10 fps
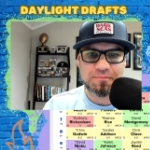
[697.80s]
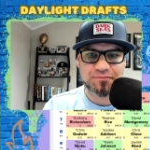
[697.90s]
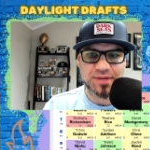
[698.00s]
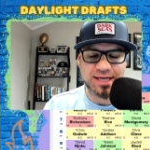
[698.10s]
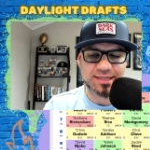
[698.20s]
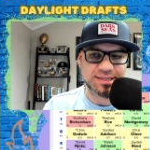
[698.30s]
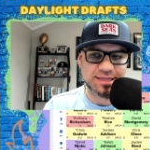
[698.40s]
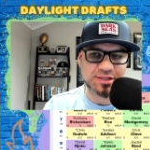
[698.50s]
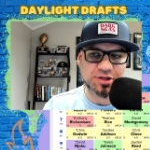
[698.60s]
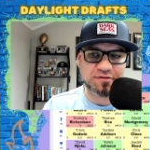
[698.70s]

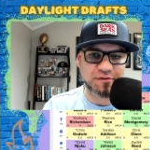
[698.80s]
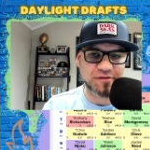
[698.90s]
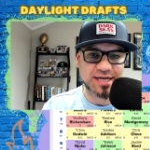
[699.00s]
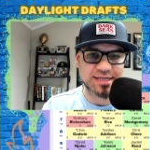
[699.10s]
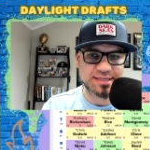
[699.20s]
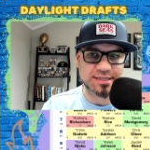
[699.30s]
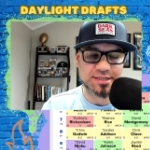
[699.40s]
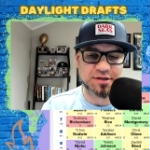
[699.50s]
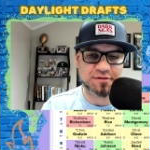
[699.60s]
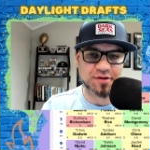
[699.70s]
it's good for fantasy and
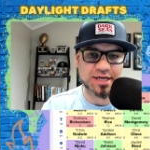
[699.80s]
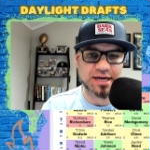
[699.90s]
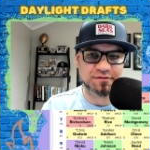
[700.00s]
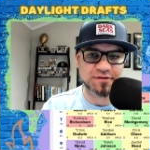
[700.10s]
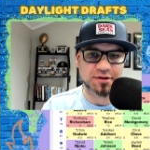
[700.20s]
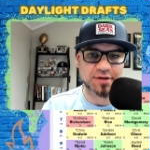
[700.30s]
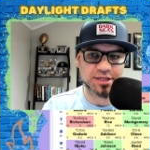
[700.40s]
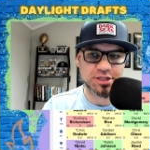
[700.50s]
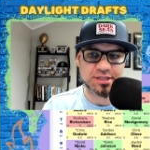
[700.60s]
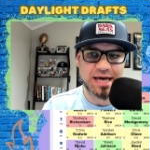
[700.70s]
it's good for the NFL,
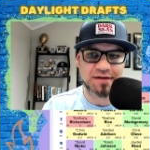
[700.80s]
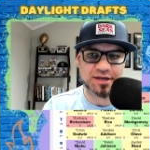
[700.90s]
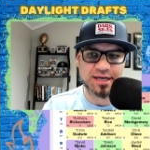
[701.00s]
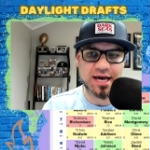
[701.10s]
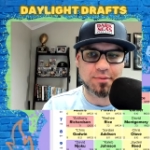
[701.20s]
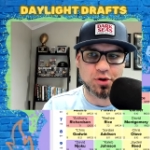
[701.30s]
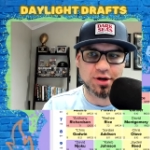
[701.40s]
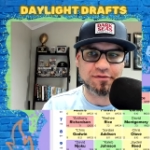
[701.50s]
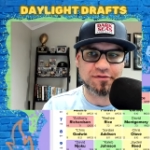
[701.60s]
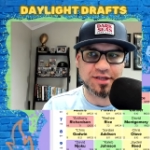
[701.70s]
right? Just having Cam
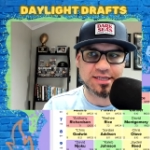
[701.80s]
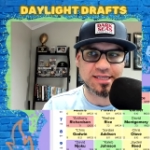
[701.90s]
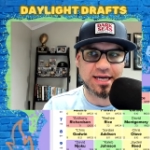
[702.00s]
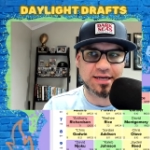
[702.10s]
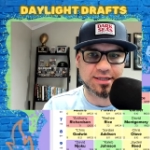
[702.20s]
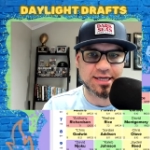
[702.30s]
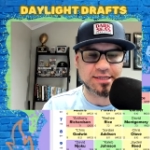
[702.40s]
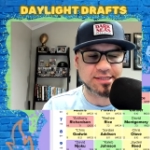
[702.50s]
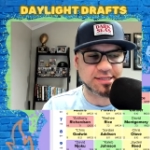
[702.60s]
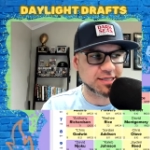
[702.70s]
Ward, if he does land in
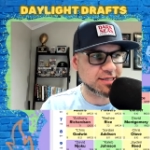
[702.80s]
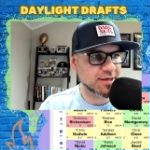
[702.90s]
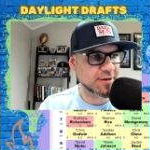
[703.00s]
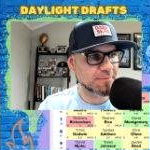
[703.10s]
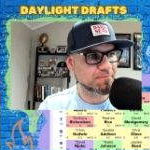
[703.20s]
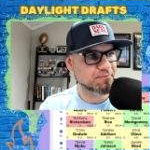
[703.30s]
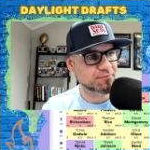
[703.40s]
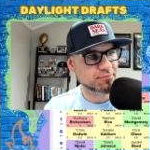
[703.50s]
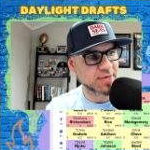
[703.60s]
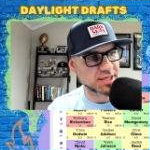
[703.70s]
Tennessee
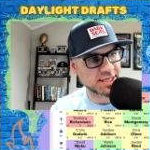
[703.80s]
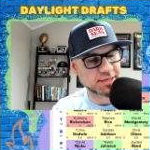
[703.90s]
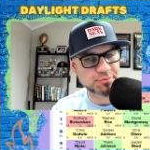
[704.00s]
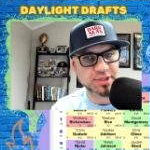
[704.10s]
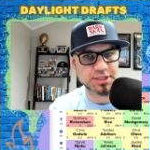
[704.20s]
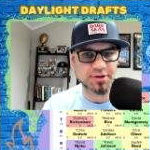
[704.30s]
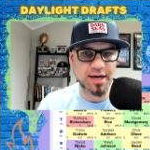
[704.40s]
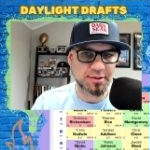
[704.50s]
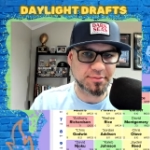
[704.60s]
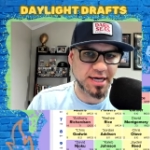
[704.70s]
and they can build
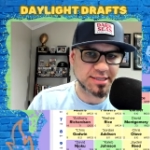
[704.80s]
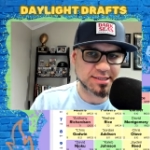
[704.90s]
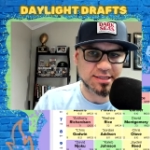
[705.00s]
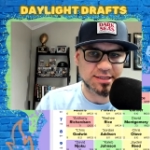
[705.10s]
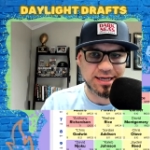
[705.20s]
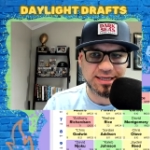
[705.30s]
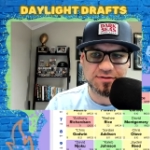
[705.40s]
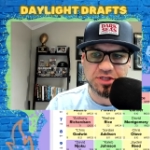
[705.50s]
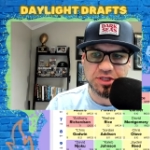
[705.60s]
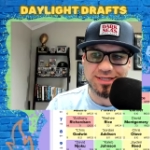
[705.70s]
around him nicely, that
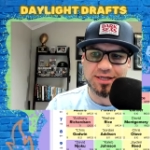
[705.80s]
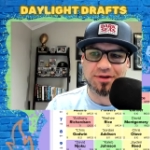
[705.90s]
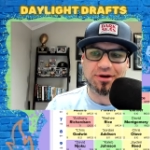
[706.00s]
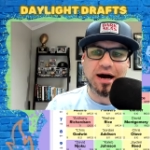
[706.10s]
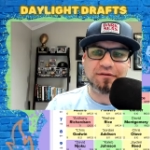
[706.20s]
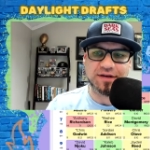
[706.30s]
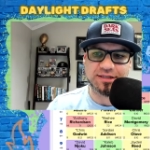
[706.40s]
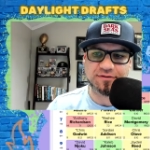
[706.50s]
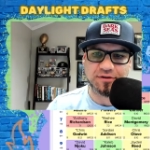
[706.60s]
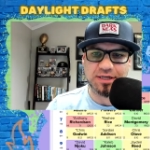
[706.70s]
gives just another
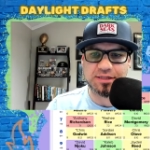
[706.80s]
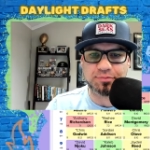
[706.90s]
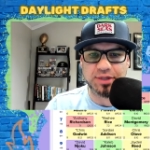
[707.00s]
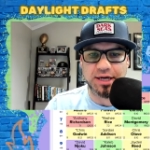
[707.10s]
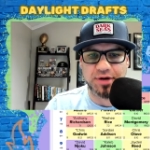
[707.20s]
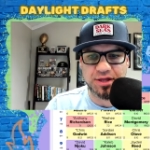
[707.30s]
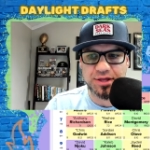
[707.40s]
offense for us to play with.